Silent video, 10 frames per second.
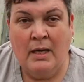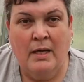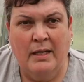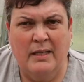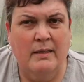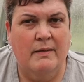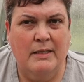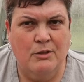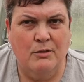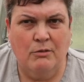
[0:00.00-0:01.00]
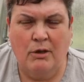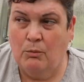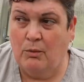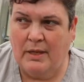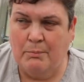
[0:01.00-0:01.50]
And they do grow,
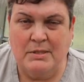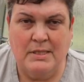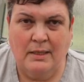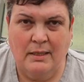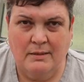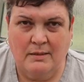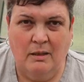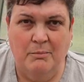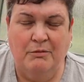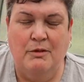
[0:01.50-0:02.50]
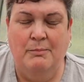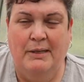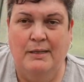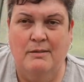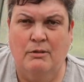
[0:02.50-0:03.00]
well, that particular type of
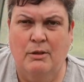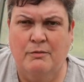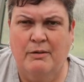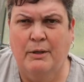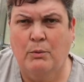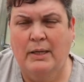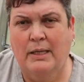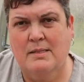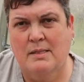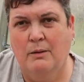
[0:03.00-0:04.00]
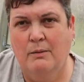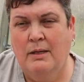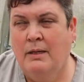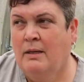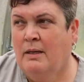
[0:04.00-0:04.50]
clematis grows very quick, so
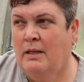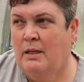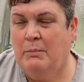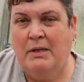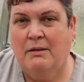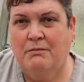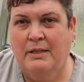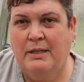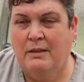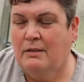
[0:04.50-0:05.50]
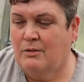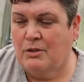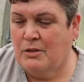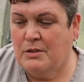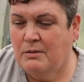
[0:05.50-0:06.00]
it'd be lovely. It'll
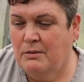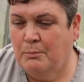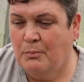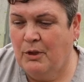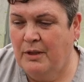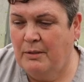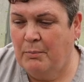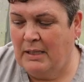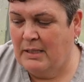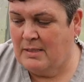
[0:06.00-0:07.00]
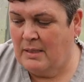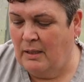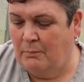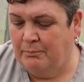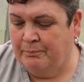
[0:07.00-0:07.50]
just brighten the place
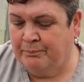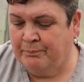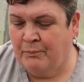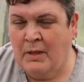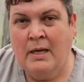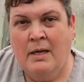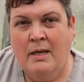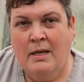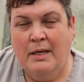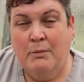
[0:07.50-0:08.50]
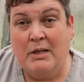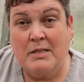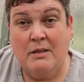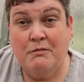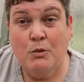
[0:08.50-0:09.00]
up. Anyway,
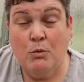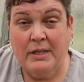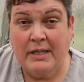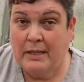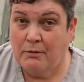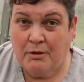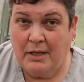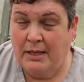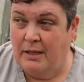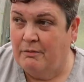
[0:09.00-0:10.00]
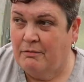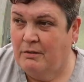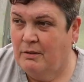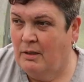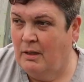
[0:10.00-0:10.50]
so if you want to get creative
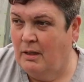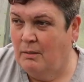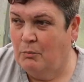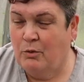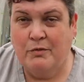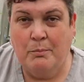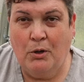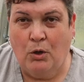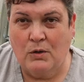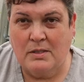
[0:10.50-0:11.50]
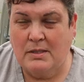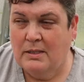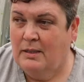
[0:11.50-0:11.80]
with your pots,